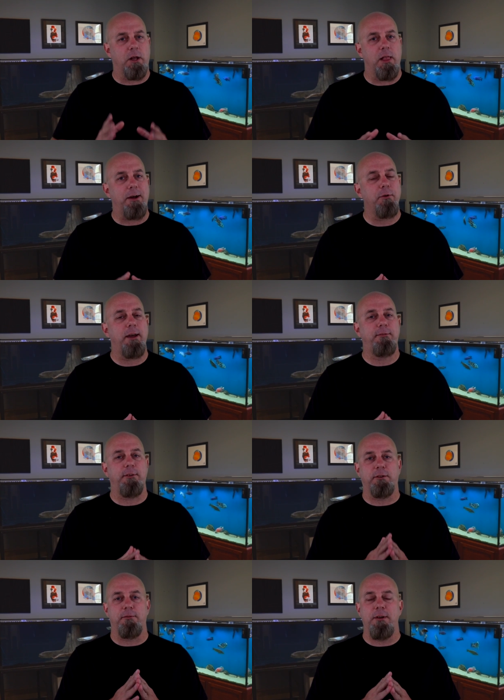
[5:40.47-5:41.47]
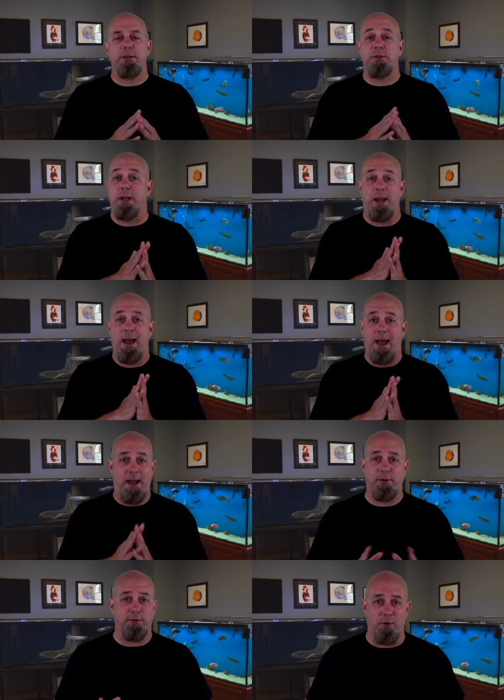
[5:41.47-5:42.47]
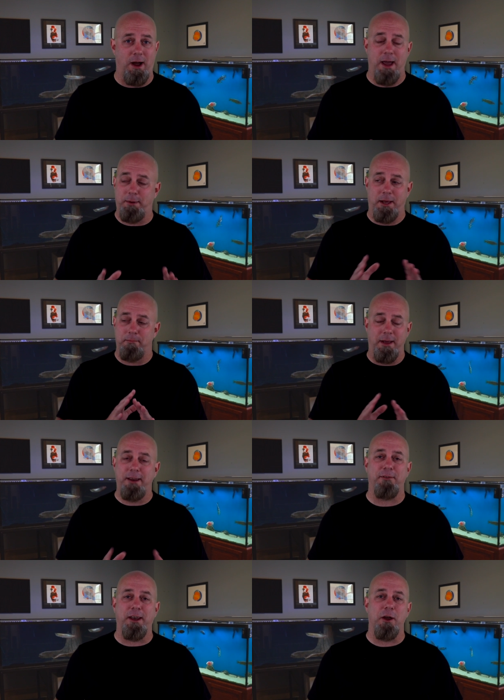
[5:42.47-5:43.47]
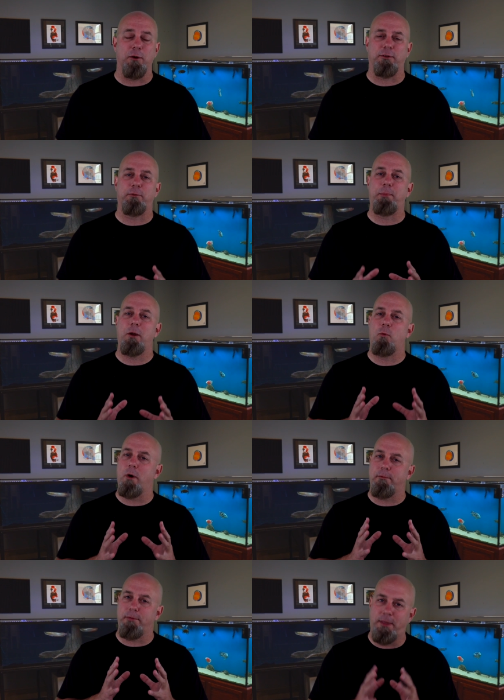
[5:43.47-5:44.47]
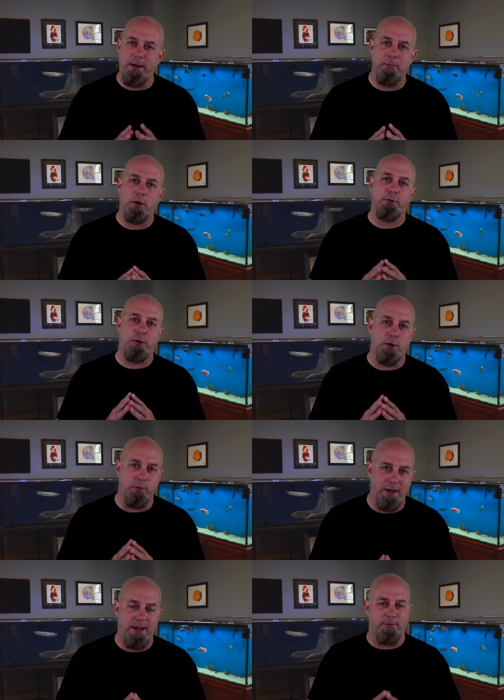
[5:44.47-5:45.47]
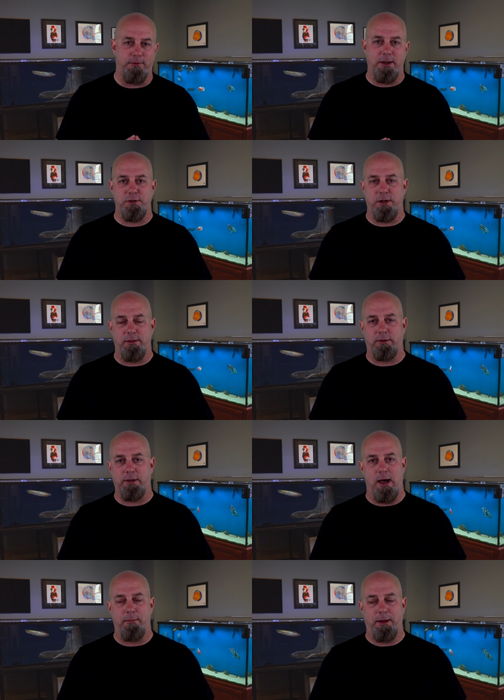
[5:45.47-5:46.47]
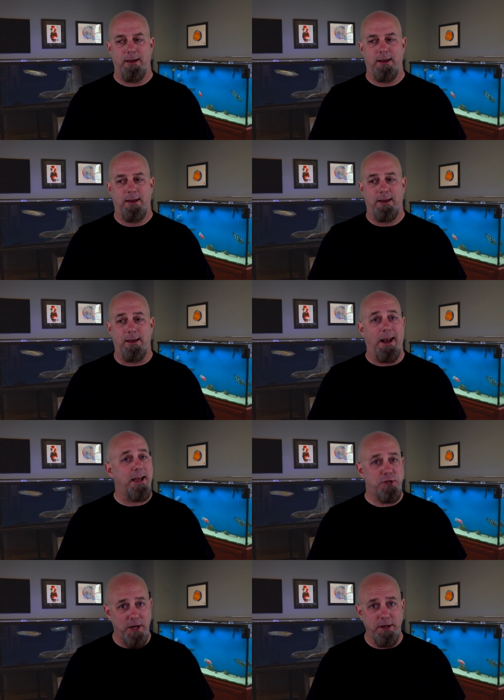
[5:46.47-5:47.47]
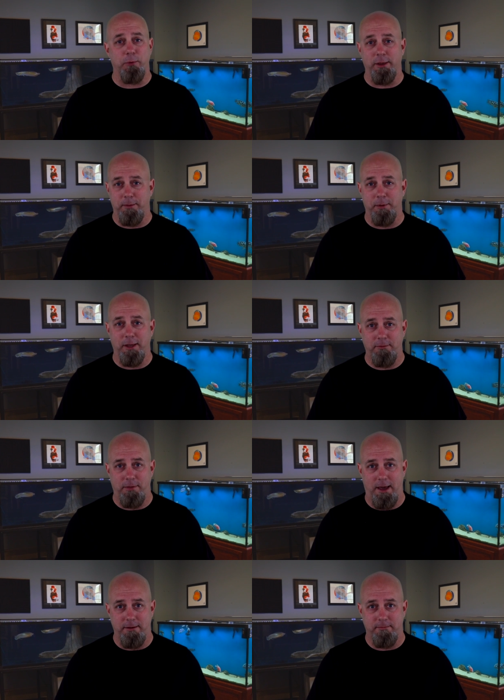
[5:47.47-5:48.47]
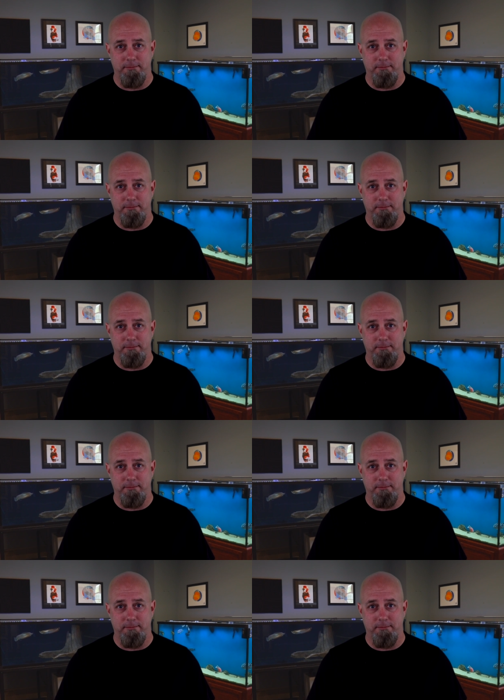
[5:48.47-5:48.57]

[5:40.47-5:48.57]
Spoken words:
The clownknife is a fish that I've described in many videos as being one of the most unique fish in this hobby, and I genuinely believe that.